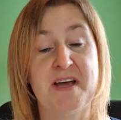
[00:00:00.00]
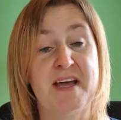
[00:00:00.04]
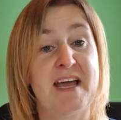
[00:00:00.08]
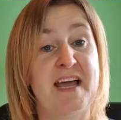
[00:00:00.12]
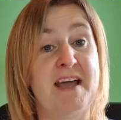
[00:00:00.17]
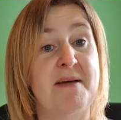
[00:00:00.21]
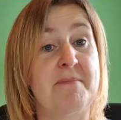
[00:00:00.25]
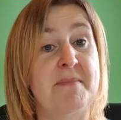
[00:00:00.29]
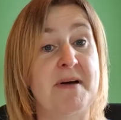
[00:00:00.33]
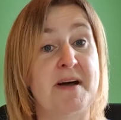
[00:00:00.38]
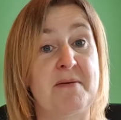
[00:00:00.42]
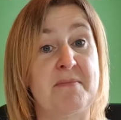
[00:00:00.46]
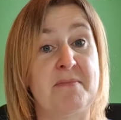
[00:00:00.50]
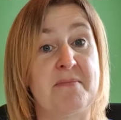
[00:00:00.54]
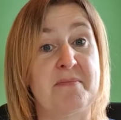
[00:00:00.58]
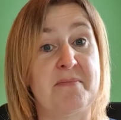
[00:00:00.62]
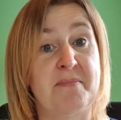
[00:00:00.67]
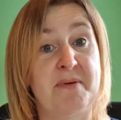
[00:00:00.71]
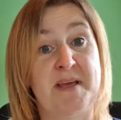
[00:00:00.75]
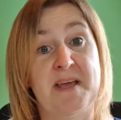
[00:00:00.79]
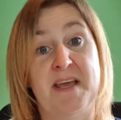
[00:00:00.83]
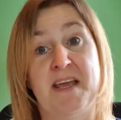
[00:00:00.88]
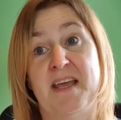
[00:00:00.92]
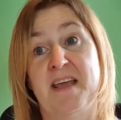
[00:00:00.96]
It might
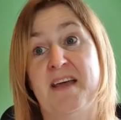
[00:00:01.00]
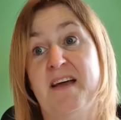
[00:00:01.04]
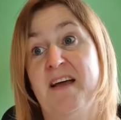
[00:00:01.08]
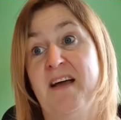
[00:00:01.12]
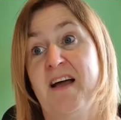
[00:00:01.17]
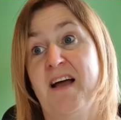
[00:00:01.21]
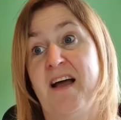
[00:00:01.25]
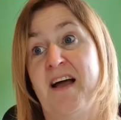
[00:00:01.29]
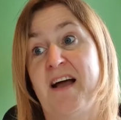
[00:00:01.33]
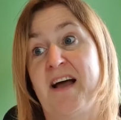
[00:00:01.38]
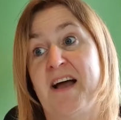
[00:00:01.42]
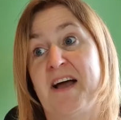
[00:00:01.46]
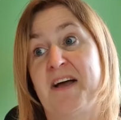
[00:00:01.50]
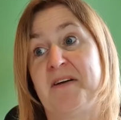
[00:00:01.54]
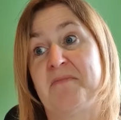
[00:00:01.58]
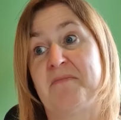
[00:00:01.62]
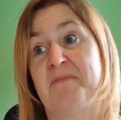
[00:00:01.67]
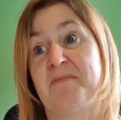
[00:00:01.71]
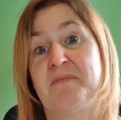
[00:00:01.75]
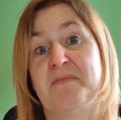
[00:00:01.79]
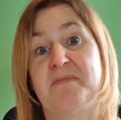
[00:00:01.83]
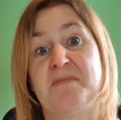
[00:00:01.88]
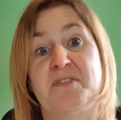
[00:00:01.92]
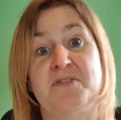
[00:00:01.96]
be
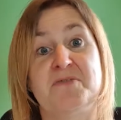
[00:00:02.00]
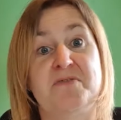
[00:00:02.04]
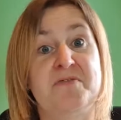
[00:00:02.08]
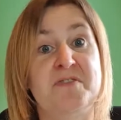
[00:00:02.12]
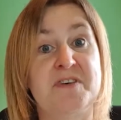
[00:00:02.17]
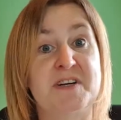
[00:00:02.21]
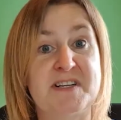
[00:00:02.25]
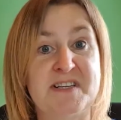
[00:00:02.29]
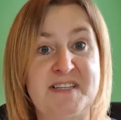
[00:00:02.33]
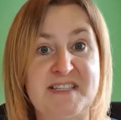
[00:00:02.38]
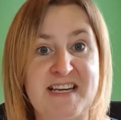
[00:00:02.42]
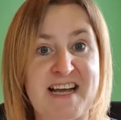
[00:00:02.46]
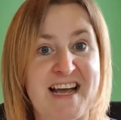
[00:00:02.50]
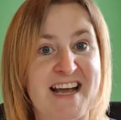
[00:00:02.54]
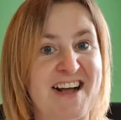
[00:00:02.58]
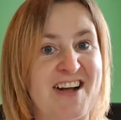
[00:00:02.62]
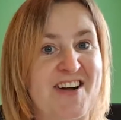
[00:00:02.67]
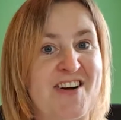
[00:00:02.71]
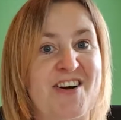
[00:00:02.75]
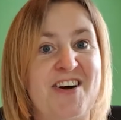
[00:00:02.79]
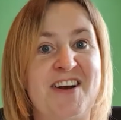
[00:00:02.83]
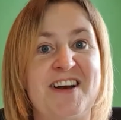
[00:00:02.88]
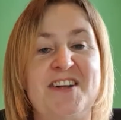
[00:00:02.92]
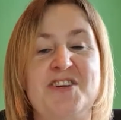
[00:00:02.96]
your first day at
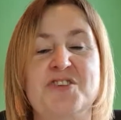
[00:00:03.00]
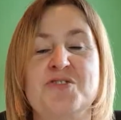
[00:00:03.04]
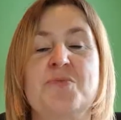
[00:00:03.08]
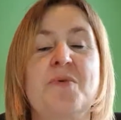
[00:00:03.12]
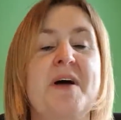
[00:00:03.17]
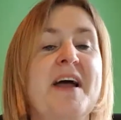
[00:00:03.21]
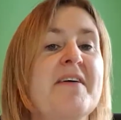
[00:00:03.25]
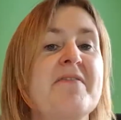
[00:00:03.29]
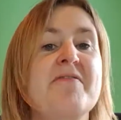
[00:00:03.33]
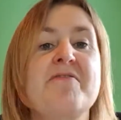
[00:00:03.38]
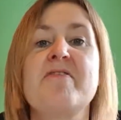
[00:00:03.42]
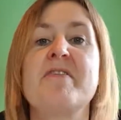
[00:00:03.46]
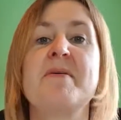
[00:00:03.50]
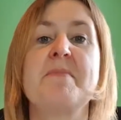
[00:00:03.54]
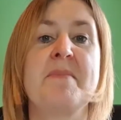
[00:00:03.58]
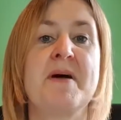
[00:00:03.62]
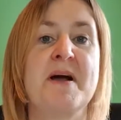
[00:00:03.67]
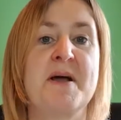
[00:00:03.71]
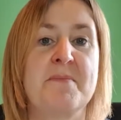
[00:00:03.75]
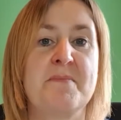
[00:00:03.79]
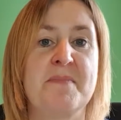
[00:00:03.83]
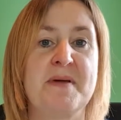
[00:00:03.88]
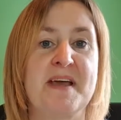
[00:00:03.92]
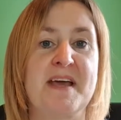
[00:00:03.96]
college, or whatever it
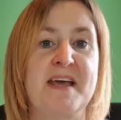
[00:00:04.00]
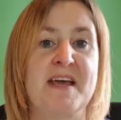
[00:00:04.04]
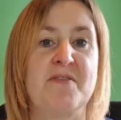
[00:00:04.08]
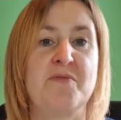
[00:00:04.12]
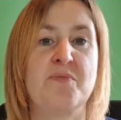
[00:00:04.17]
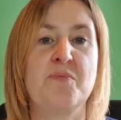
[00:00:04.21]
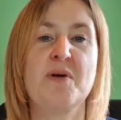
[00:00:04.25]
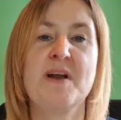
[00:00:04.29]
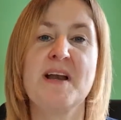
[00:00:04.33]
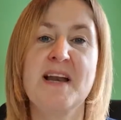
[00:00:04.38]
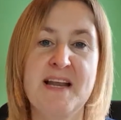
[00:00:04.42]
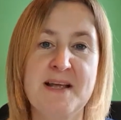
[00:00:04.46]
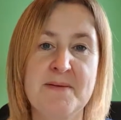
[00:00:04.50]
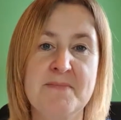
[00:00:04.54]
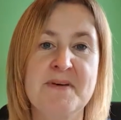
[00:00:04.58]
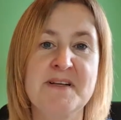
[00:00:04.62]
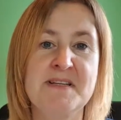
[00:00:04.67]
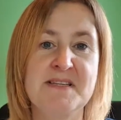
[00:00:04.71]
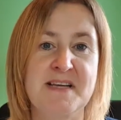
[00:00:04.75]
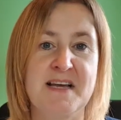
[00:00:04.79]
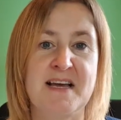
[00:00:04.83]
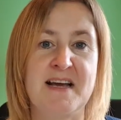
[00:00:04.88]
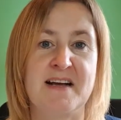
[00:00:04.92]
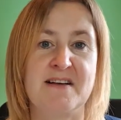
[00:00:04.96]
might be. If we're
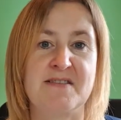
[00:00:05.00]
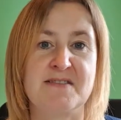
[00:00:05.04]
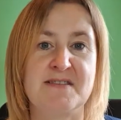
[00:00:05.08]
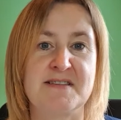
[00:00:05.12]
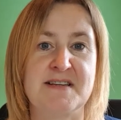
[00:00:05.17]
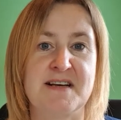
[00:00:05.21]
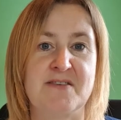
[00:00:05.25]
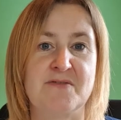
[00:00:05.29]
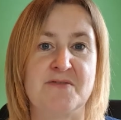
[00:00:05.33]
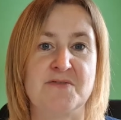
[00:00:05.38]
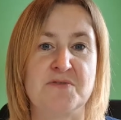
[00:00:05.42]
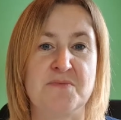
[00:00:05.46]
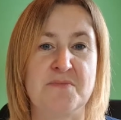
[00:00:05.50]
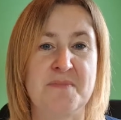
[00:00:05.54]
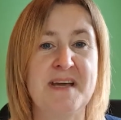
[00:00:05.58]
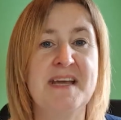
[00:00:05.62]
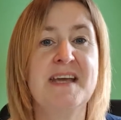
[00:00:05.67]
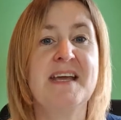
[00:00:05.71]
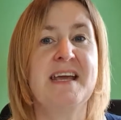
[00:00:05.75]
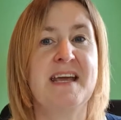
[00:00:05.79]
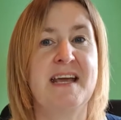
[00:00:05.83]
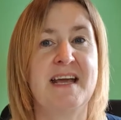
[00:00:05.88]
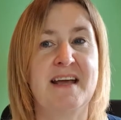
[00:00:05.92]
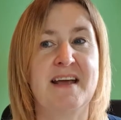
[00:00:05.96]
limiting ourselves, we're
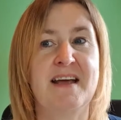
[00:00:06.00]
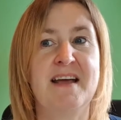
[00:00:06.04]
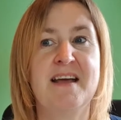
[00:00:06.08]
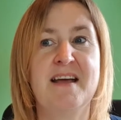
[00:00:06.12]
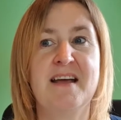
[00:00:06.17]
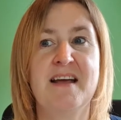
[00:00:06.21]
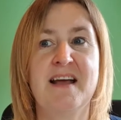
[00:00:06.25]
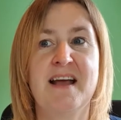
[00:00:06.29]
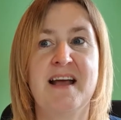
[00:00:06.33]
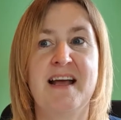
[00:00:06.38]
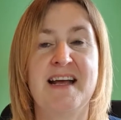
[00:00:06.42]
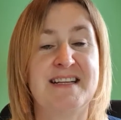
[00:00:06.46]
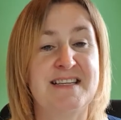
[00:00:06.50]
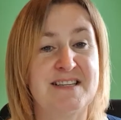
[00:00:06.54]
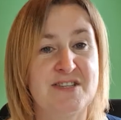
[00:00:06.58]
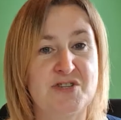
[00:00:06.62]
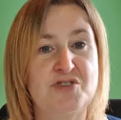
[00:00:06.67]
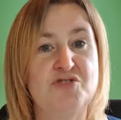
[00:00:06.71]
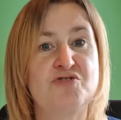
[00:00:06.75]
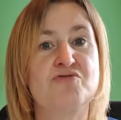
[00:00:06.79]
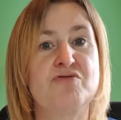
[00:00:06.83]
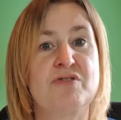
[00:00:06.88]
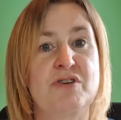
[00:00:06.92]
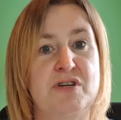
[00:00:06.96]
making it a
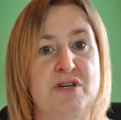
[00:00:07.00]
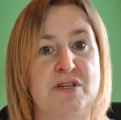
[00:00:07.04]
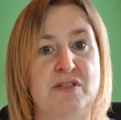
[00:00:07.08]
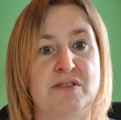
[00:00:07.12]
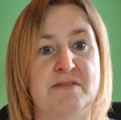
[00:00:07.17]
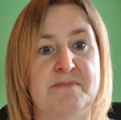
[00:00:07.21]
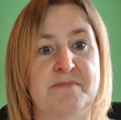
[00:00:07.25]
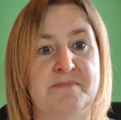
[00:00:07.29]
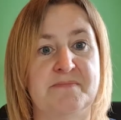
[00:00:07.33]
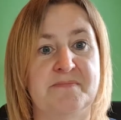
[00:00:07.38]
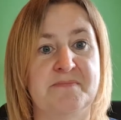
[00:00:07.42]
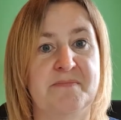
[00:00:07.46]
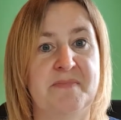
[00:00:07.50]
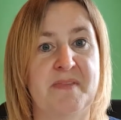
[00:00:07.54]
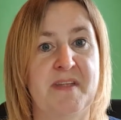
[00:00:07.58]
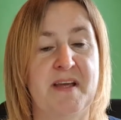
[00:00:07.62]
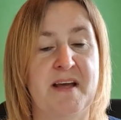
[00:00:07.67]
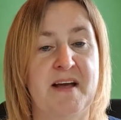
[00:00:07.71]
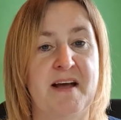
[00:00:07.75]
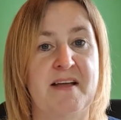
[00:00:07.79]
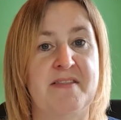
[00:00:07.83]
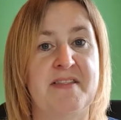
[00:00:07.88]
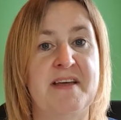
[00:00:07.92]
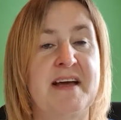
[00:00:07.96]
struggle,
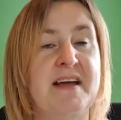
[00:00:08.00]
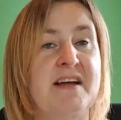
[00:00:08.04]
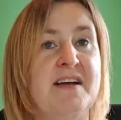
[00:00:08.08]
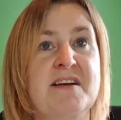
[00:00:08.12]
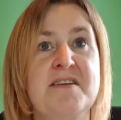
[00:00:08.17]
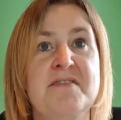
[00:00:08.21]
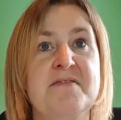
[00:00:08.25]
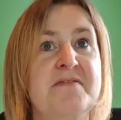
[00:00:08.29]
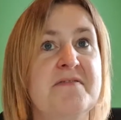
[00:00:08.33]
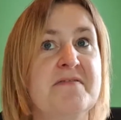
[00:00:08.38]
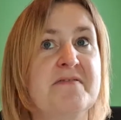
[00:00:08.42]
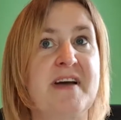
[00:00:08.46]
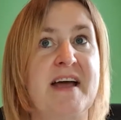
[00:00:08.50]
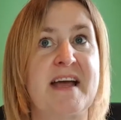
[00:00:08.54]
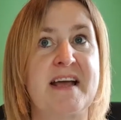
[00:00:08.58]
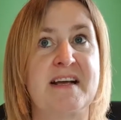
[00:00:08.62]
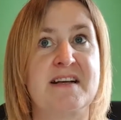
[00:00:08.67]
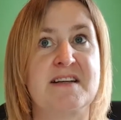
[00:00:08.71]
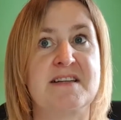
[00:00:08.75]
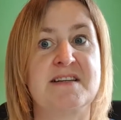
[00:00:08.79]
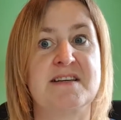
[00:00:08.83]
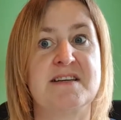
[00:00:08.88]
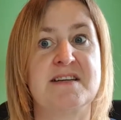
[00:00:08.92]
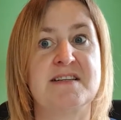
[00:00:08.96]
and that can
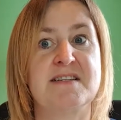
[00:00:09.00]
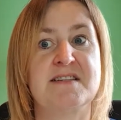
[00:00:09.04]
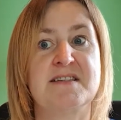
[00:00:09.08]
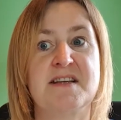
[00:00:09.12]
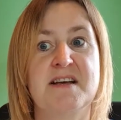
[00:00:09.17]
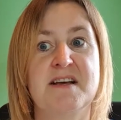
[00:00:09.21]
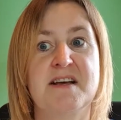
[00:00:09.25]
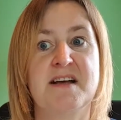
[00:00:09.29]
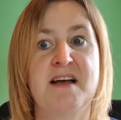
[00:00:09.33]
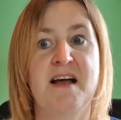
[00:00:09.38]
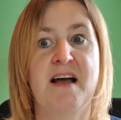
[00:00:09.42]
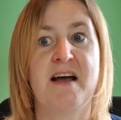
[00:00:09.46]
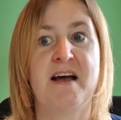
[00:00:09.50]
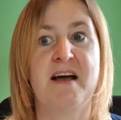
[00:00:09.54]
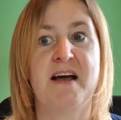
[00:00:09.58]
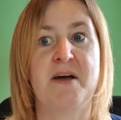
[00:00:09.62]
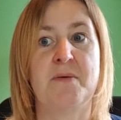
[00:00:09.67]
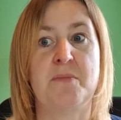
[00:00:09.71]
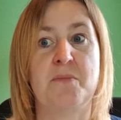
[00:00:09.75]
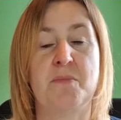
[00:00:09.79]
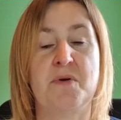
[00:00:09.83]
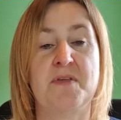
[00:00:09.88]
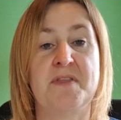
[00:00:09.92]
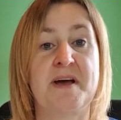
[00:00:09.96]
affect us
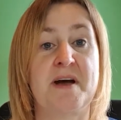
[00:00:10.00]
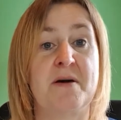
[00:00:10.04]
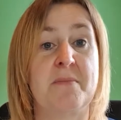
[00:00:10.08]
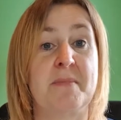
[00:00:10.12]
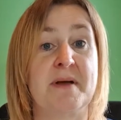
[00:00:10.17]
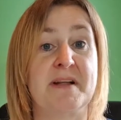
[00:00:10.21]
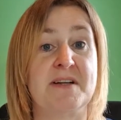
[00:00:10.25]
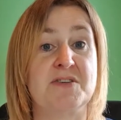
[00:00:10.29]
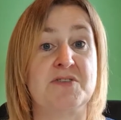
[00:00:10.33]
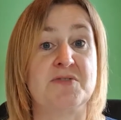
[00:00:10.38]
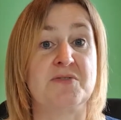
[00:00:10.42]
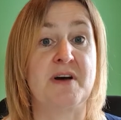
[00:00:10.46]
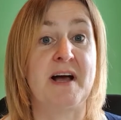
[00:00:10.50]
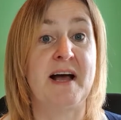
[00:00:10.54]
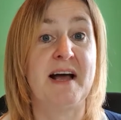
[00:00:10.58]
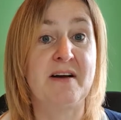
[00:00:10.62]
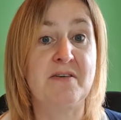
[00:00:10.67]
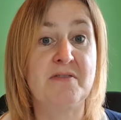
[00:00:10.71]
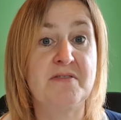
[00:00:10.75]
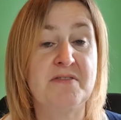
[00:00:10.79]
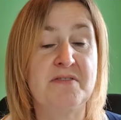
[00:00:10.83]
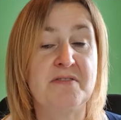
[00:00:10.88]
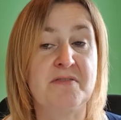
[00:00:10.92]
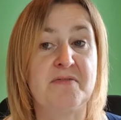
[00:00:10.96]
with our mental
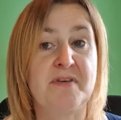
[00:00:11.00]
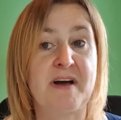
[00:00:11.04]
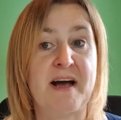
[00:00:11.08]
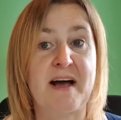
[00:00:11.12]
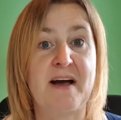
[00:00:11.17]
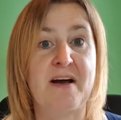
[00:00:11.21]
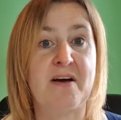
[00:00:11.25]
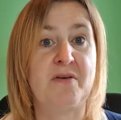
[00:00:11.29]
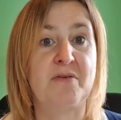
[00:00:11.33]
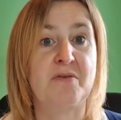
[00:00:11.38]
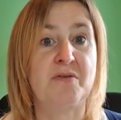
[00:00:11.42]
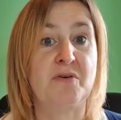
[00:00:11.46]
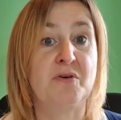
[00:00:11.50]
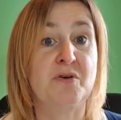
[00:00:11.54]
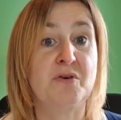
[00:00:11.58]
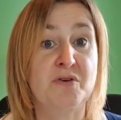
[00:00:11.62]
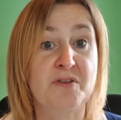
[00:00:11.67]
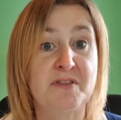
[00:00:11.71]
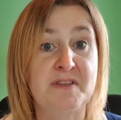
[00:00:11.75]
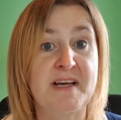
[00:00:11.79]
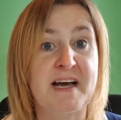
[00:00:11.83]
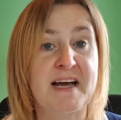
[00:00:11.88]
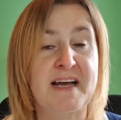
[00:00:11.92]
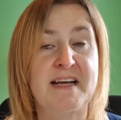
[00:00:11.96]
health, of how
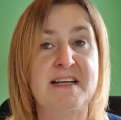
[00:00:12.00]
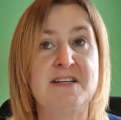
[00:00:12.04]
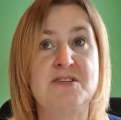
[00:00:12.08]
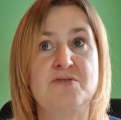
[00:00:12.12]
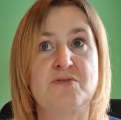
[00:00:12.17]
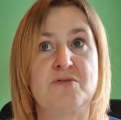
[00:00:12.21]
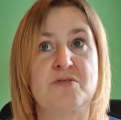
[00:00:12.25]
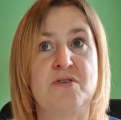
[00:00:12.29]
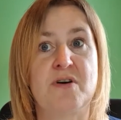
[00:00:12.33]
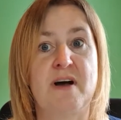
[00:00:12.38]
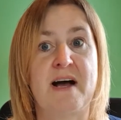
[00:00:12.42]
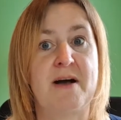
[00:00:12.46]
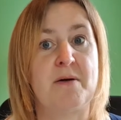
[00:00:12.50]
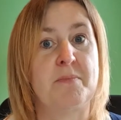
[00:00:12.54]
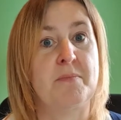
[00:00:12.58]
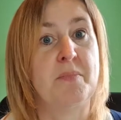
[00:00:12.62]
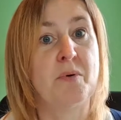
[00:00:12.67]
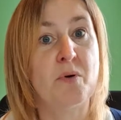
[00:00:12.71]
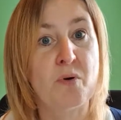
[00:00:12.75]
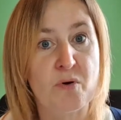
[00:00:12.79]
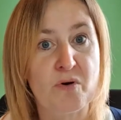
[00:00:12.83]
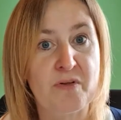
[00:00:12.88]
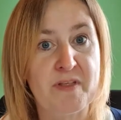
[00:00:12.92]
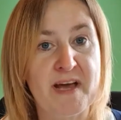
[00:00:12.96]
good that is or how
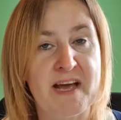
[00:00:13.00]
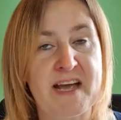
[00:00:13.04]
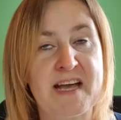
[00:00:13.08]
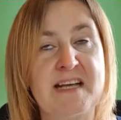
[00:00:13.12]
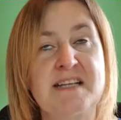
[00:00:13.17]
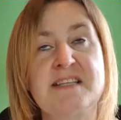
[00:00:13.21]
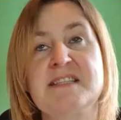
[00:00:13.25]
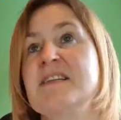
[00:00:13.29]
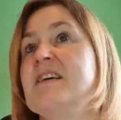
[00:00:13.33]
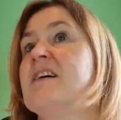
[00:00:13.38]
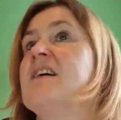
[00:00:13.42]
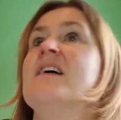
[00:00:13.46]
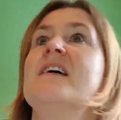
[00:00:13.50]
poor that is,